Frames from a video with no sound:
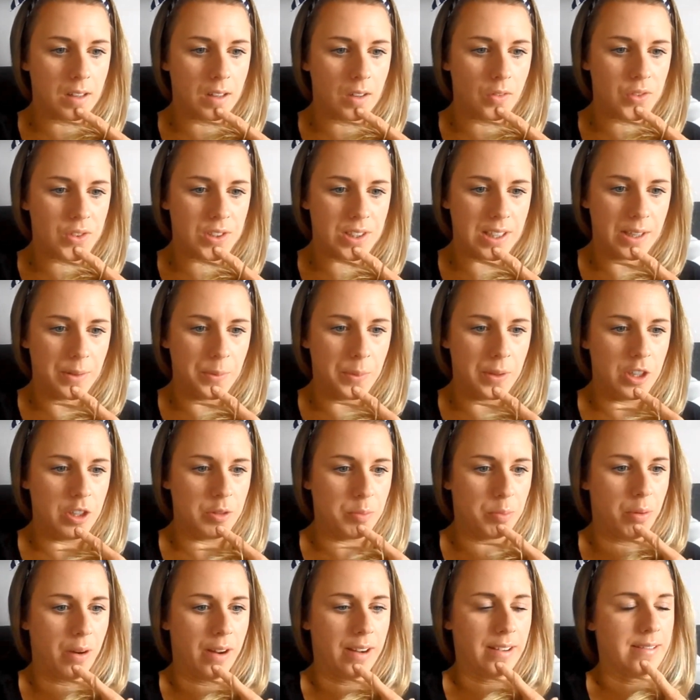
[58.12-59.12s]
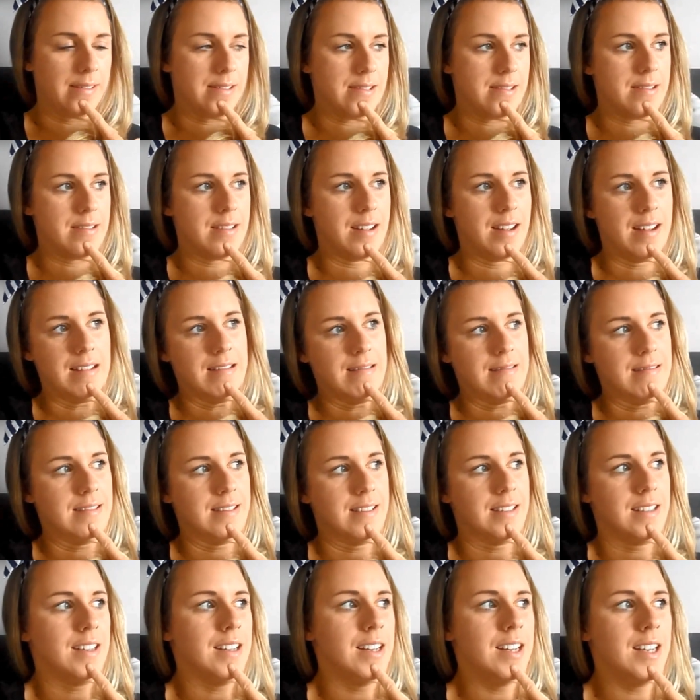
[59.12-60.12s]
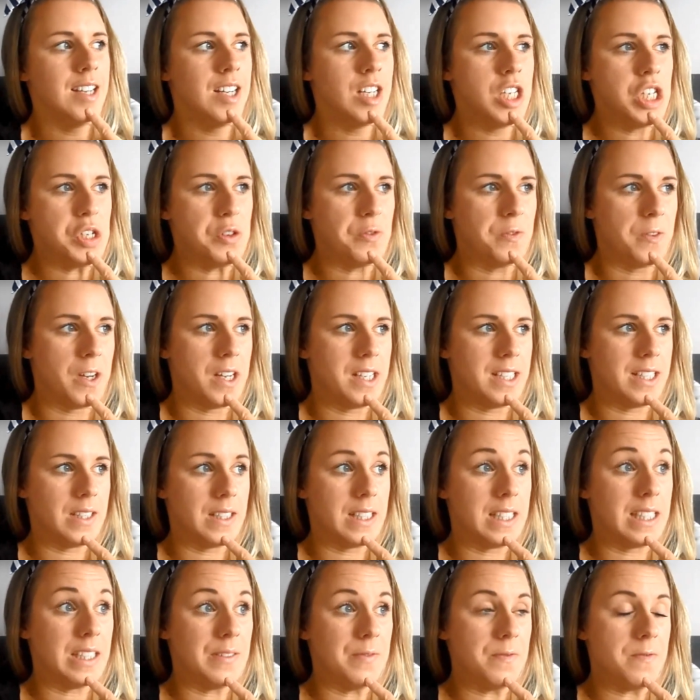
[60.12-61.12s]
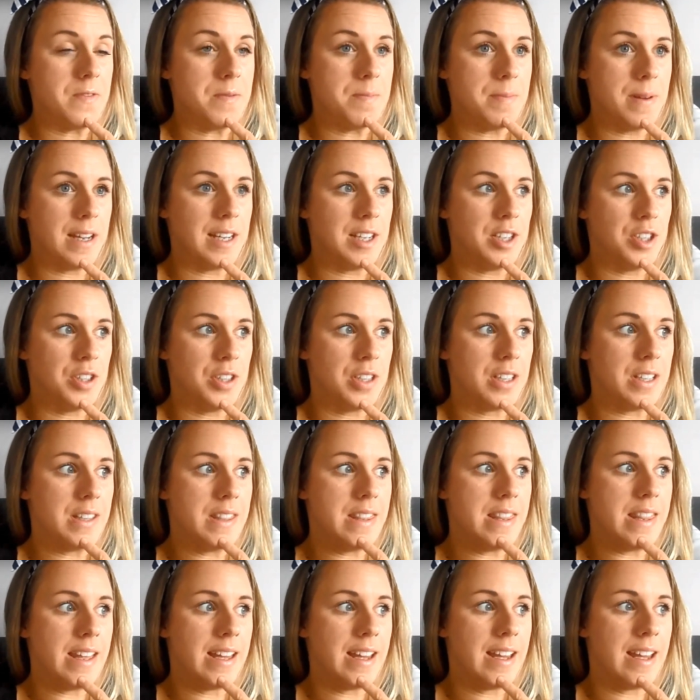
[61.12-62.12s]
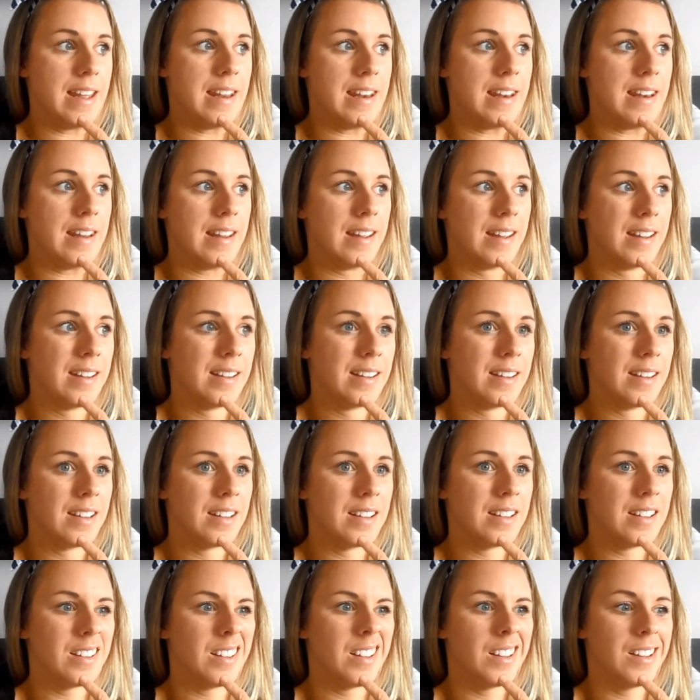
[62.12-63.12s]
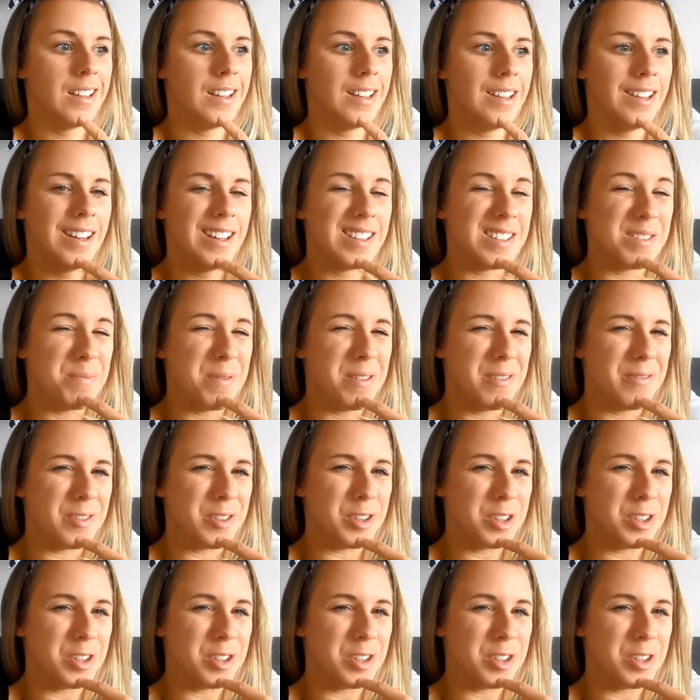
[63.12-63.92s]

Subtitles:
Obviously when you're pregnant and you find out this information, then it's a bit of a